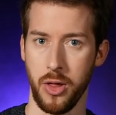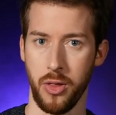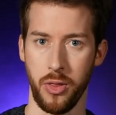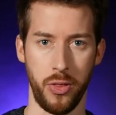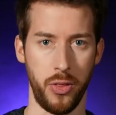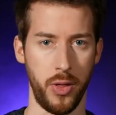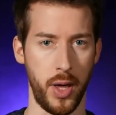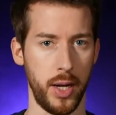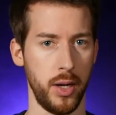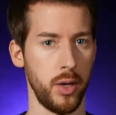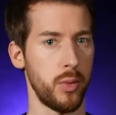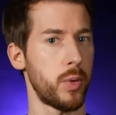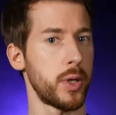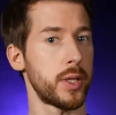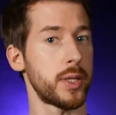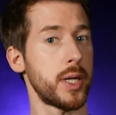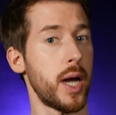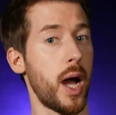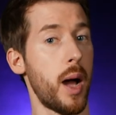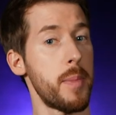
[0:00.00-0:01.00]
then it
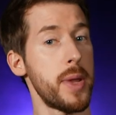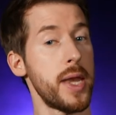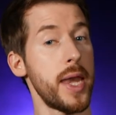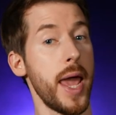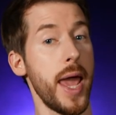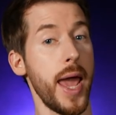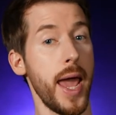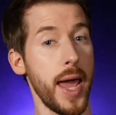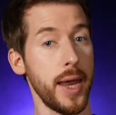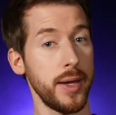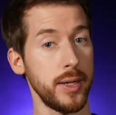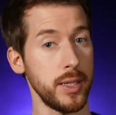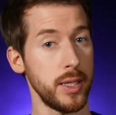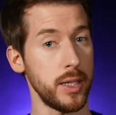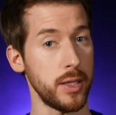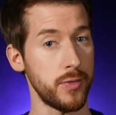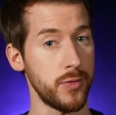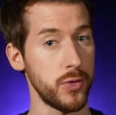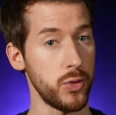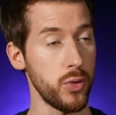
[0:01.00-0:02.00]
would come in
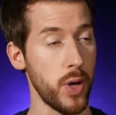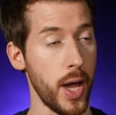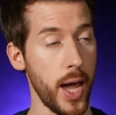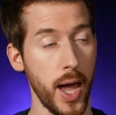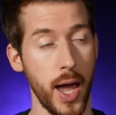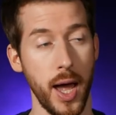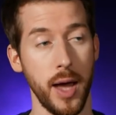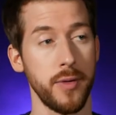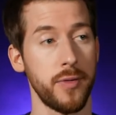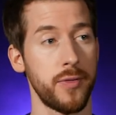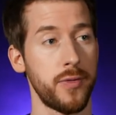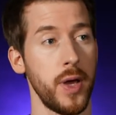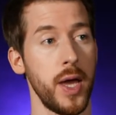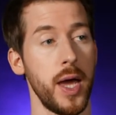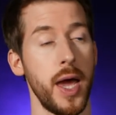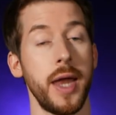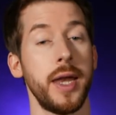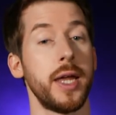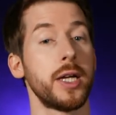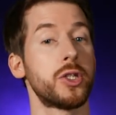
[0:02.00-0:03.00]
handy if you have
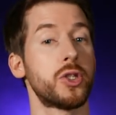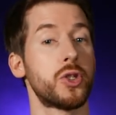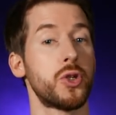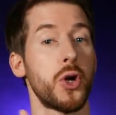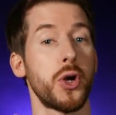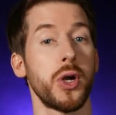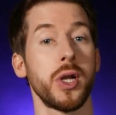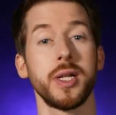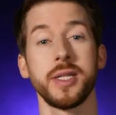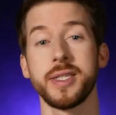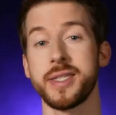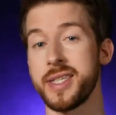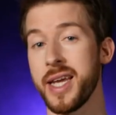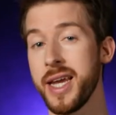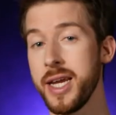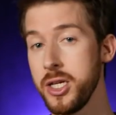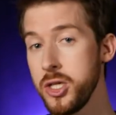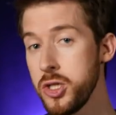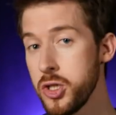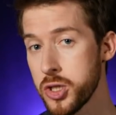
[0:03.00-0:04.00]
an external
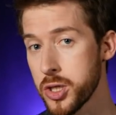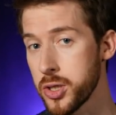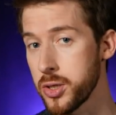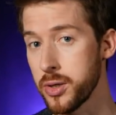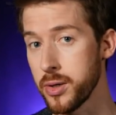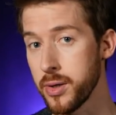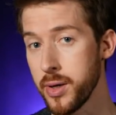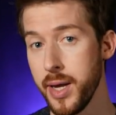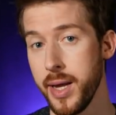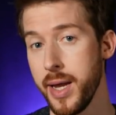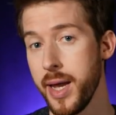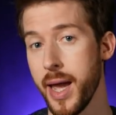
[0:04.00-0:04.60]
danger.